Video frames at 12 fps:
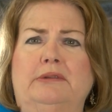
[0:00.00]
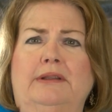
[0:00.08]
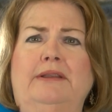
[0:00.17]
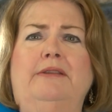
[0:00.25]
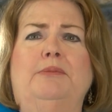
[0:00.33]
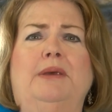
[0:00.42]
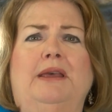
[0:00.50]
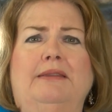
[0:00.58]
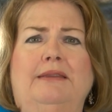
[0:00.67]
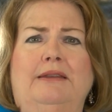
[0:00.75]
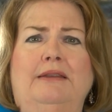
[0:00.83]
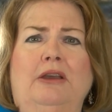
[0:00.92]
Elizabeth,
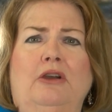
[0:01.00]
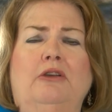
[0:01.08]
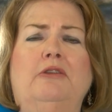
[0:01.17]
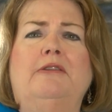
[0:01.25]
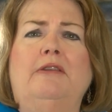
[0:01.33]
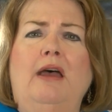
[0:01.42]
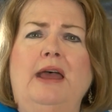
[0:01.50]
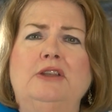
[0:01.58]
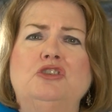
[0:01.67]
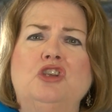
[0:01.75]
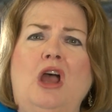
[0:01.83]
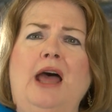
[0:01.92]
and her
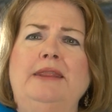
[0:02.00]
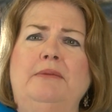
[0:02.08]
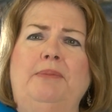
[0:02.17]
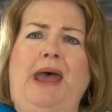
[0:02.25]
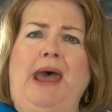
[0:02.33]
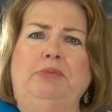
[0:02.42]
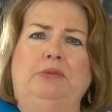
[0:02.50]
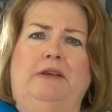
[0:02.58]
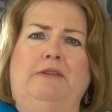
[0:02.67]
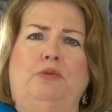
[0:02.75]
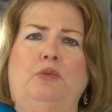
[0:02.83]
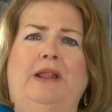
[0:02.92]
son, John the
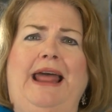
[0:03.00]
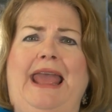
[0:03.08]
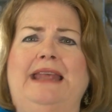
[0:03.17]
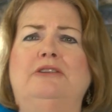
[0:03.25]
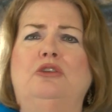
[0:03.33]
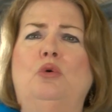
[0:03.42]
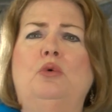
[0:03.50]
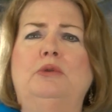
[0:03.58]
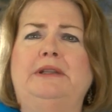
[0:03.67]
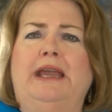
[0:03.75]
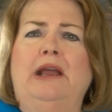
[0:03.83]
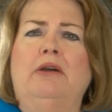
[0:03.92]
Baptist, will end an
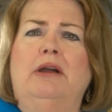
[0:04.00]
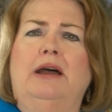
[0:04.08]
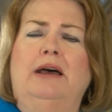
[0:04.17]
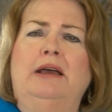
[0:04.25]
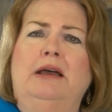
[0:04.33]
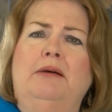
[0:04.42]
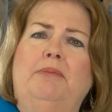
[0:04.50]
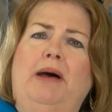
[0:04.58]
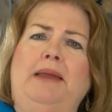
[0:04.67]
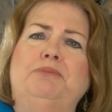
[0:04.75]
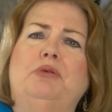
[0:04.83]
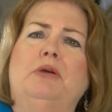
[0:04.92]
old era
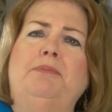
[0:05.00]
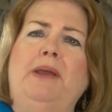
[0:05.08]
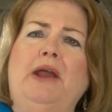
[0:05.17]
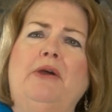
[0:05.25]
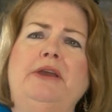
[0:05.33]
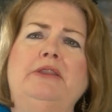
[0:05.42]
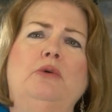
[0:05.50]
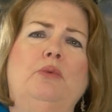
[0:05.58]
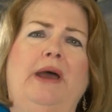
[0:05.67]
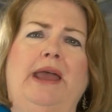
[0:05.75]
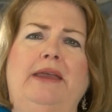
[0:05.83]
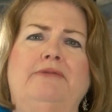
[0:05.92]
by preparing the
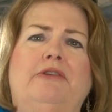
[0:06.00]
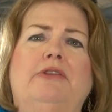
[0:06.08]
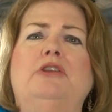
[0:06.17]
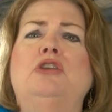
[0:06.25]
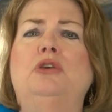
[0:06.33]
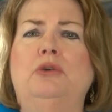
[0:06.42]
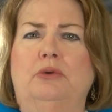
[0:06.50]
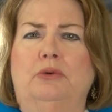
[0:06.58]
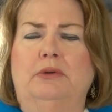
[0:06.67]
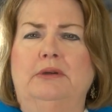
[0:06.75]
way for the new.